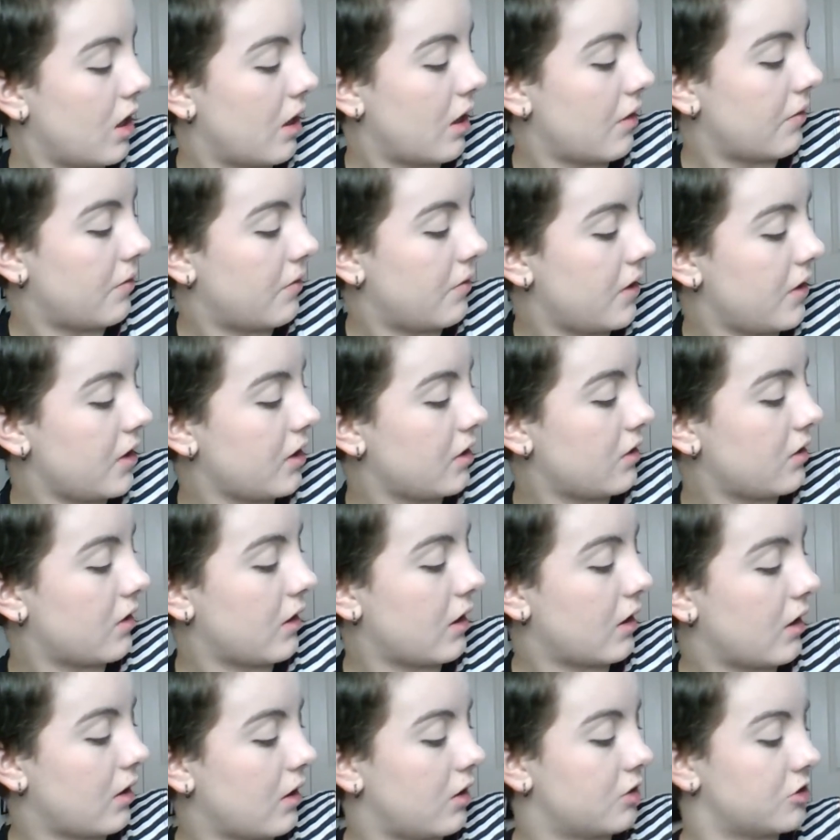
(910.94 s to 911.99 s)
I think
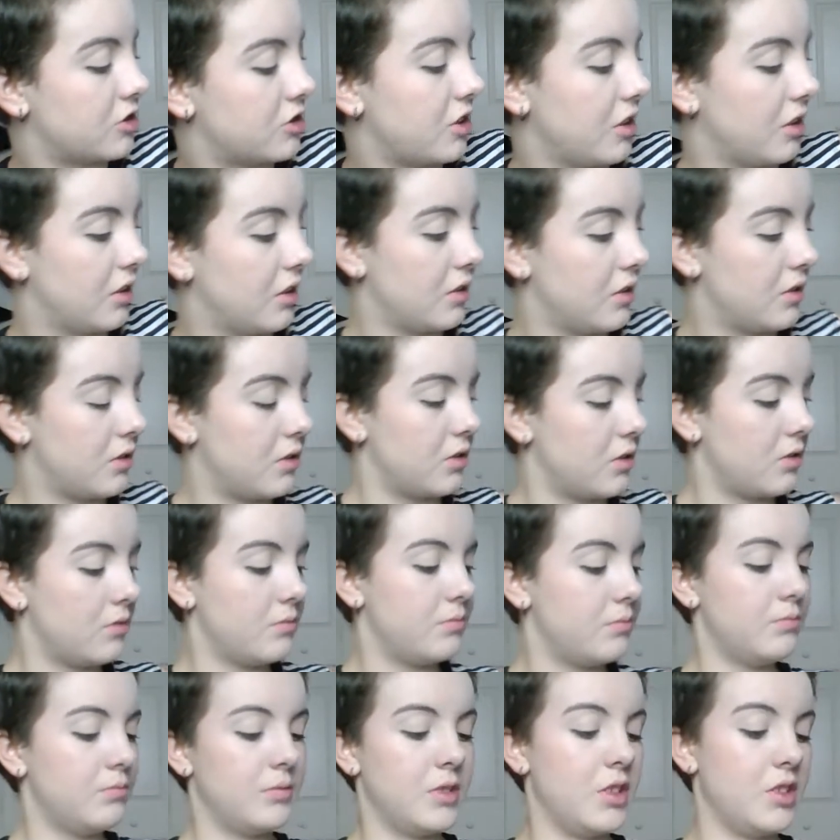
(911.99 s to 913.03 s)
that I'll just
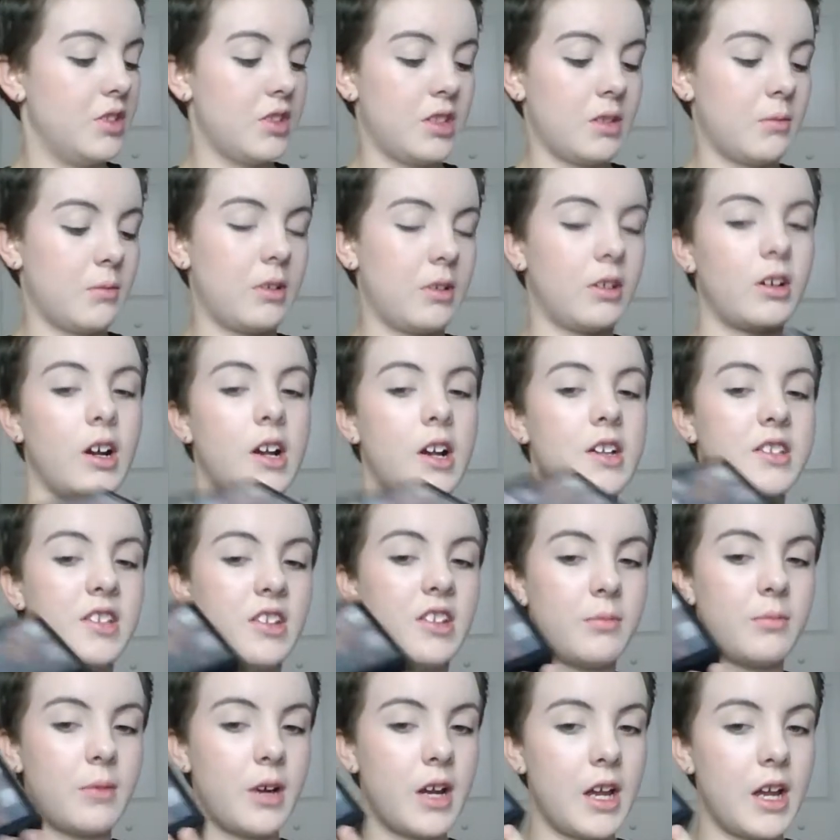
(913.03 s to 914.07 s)
do something crazy
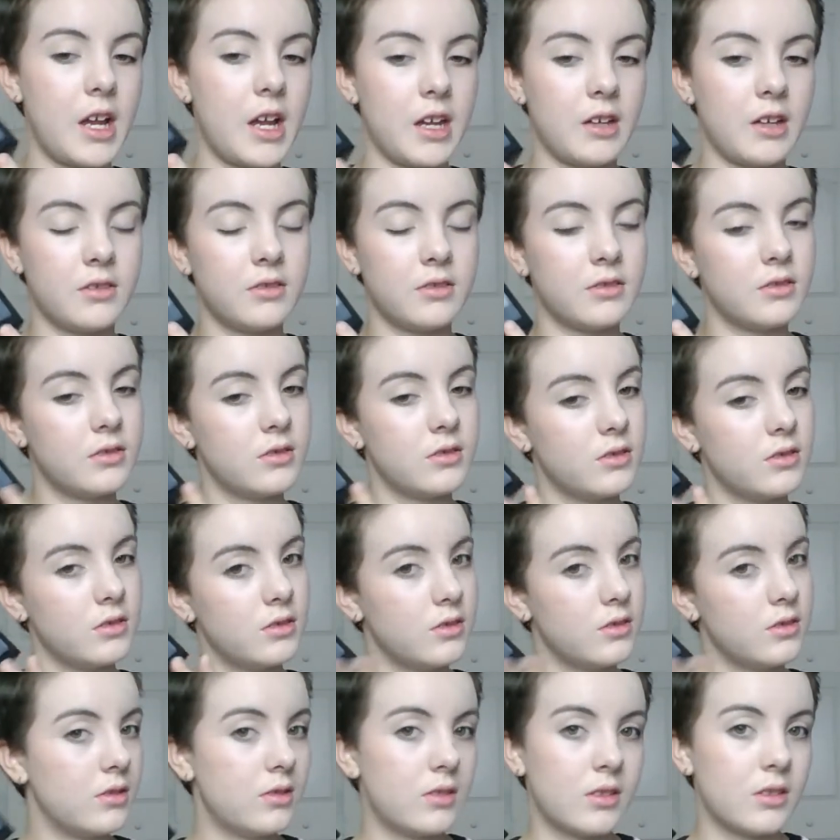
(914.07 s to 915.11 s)
with my
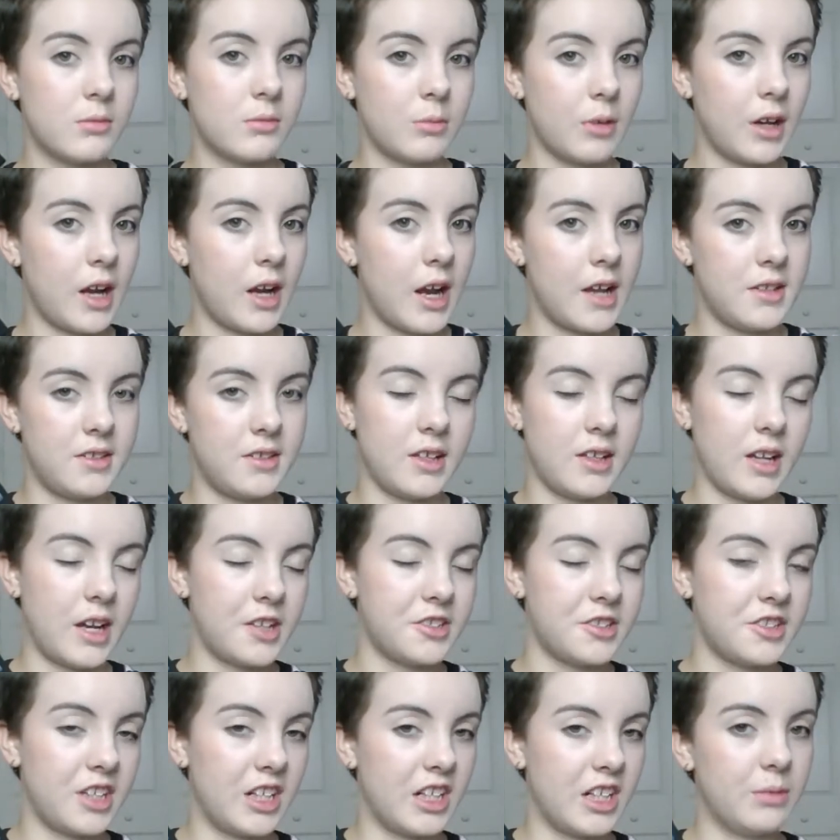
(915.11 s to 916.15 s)
icing
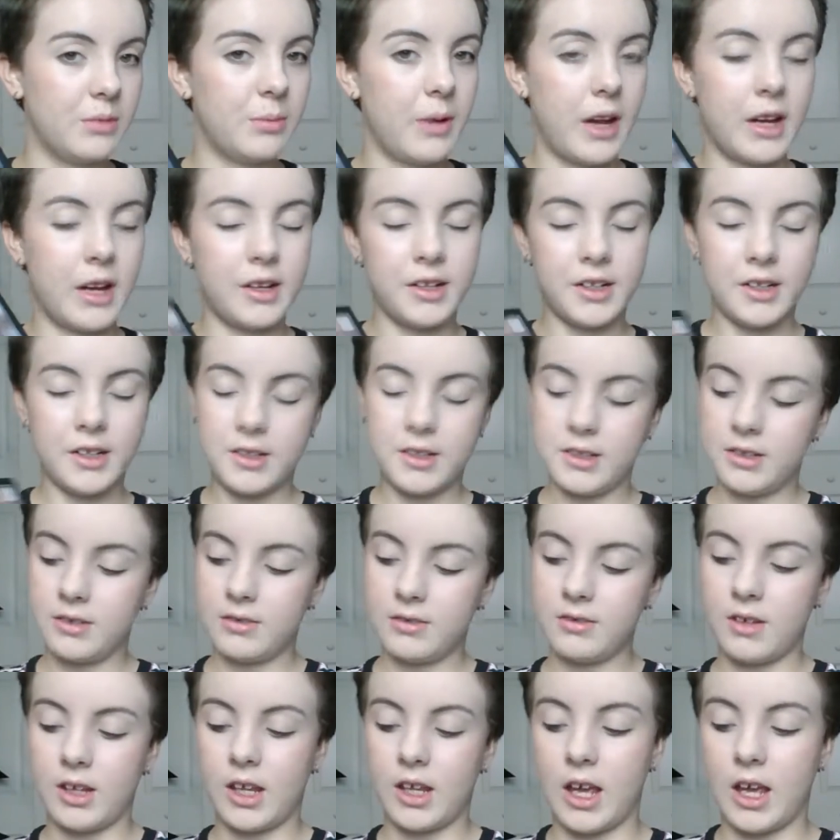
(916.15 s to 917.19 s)
eyeshadow palette
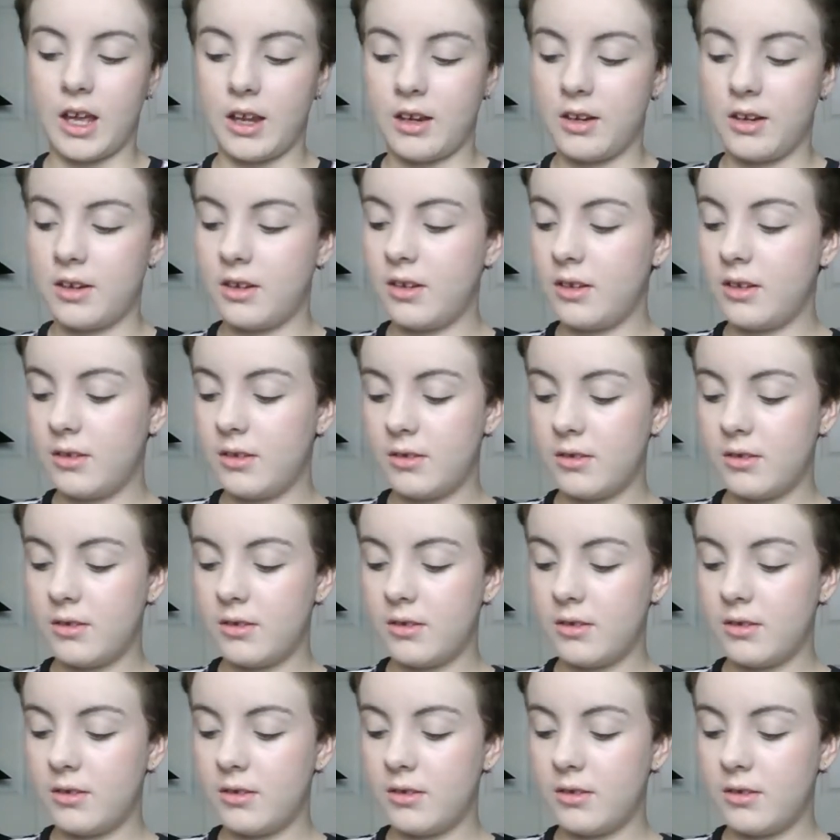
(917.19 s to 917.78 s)
again.